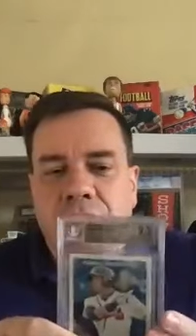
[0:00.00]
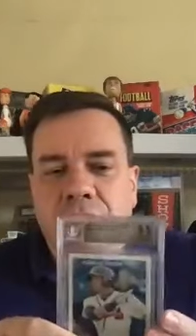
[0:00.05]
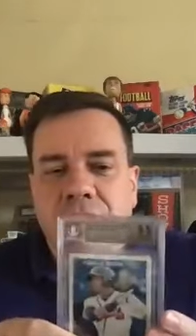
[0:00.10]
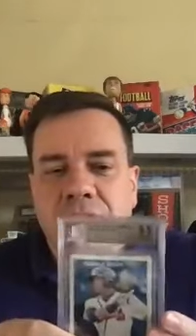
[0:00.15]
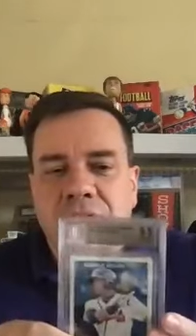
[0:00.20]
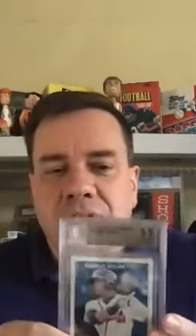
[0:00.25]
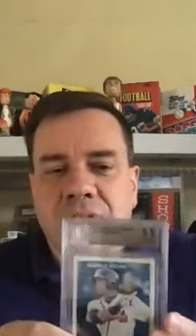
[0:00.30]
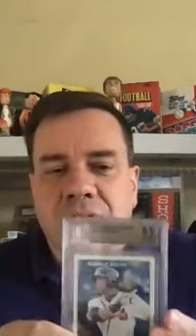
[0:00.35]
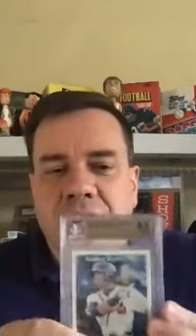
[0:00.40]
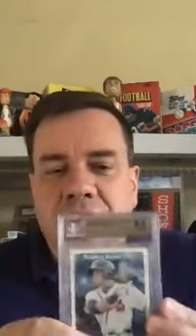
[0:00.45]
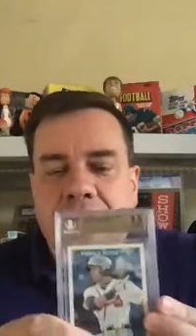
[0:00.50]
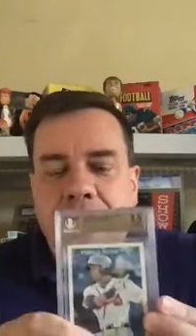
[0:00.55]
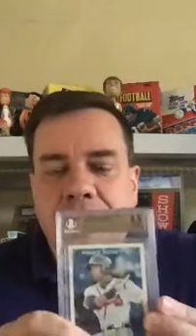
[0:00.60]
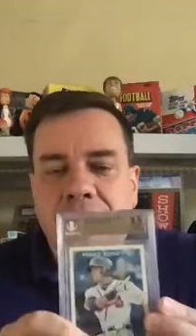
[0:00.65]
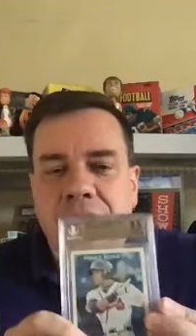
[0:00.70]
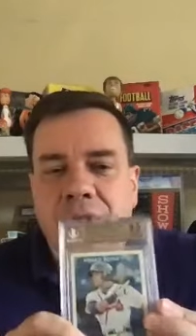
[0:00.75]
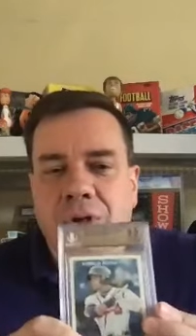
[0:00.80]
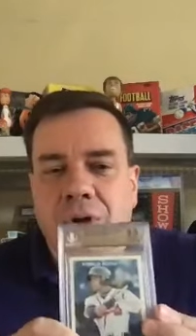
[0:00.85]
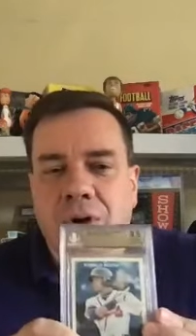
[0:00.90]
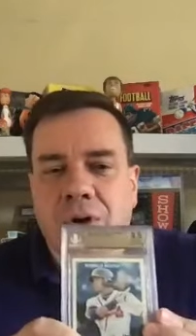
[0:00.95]
Topps
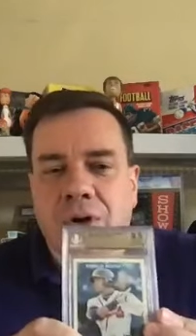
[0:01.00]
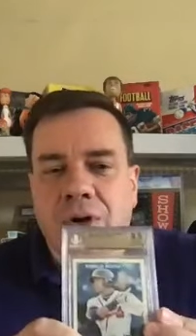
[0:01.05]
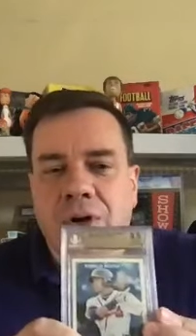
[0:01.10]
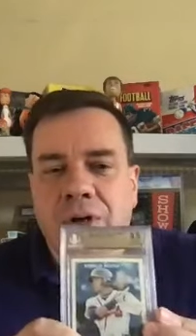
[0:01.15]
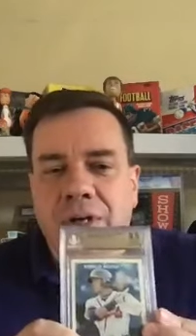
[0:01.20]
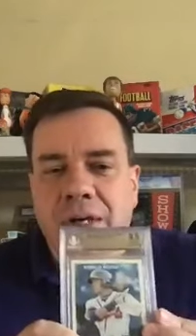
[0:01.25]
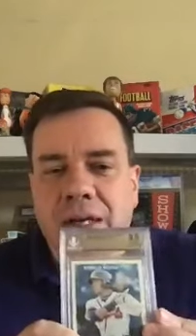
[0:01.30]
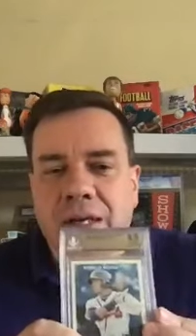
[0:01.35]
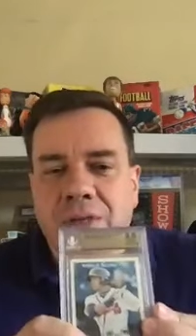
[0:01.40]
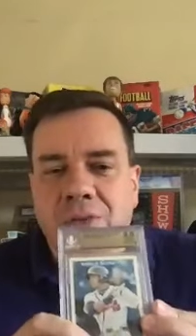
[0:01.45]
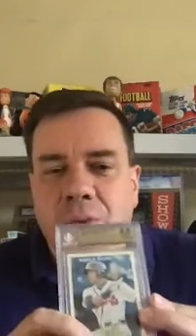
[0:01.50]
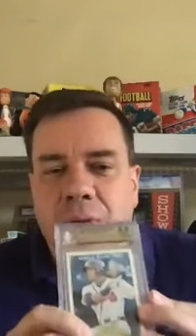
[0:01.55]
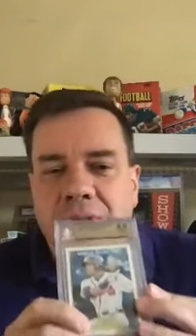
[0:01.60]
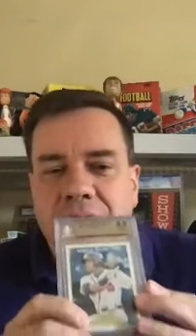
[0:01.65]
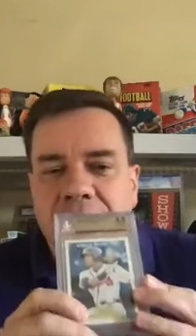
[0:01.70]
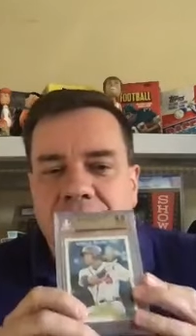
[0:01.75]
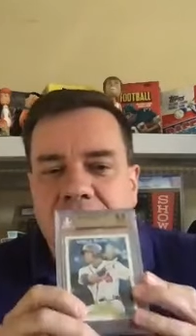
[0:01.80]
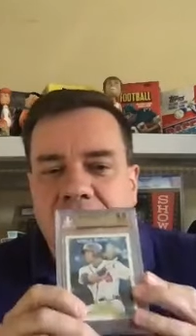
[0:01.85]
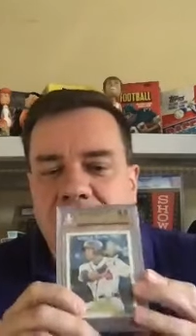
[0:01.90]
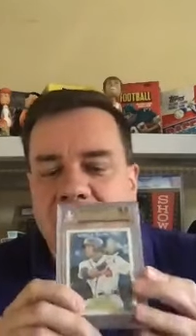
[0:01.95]
card,
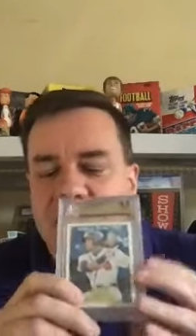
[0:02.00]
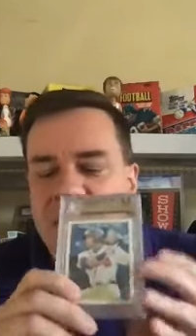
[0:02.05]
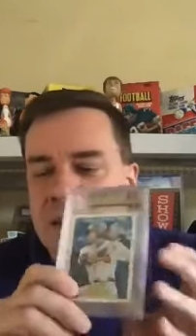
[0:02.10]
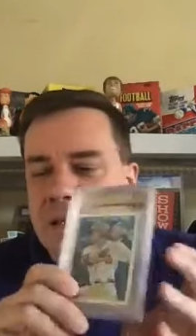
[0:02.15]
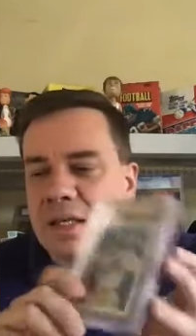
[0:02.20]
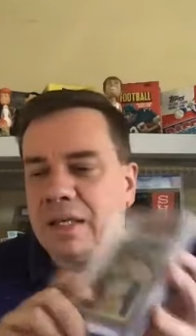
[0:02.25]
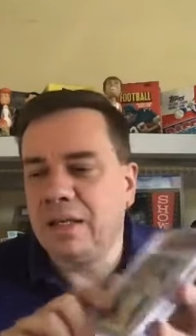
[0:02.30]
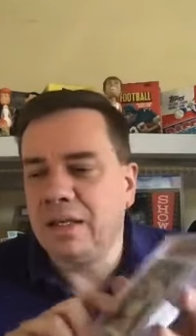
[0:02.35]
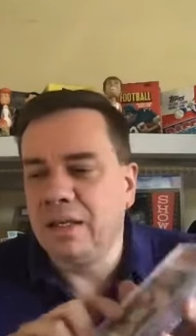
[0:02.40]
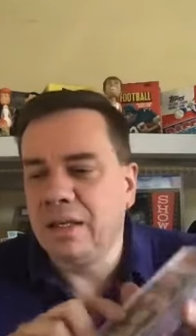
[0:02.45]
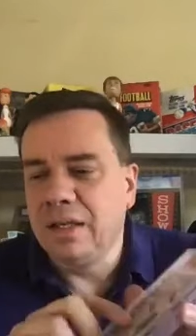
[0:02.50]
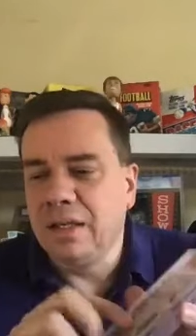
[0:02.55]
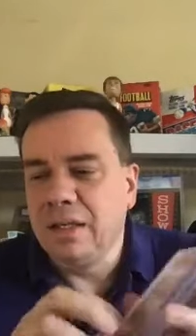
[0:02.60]
2016.